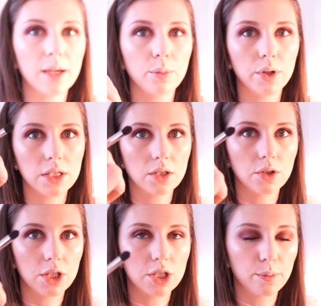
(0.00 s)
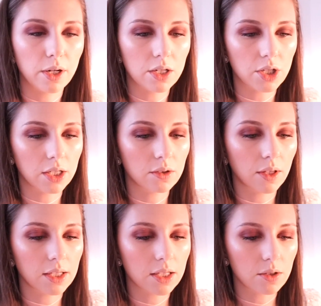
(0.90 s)
that pointed crease brush. I do
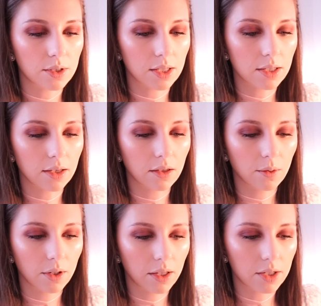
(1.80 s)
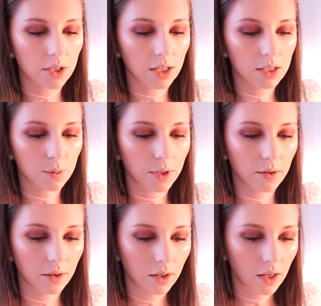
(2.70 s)
like to use this on the lower lash line as
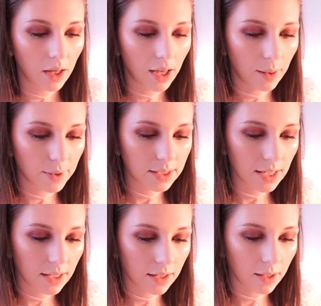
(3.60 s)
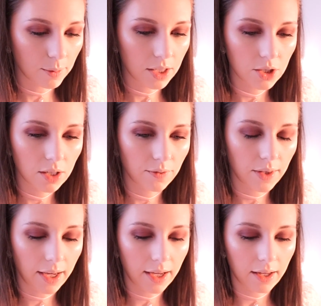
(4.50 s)
well. I'm gonna take a combination of
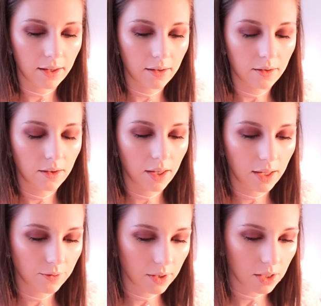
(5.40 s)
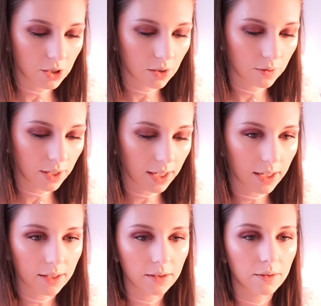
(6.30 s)
that and Venetian
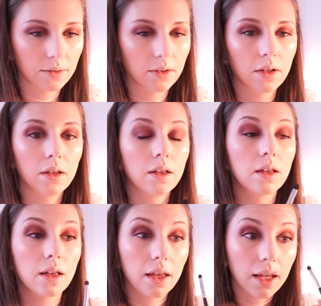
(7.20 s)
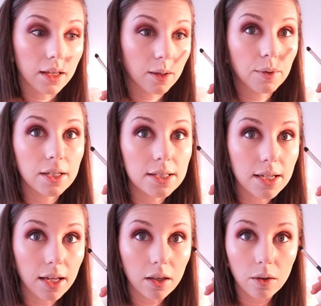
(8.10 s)
red, and I'm gonna
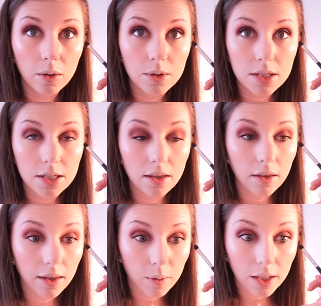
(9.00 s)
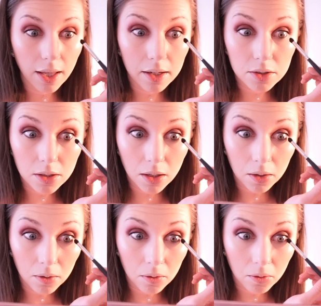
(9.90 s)
stay close to the lower lash
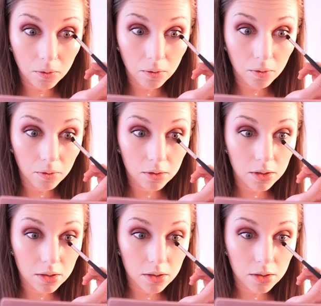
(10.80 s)
line to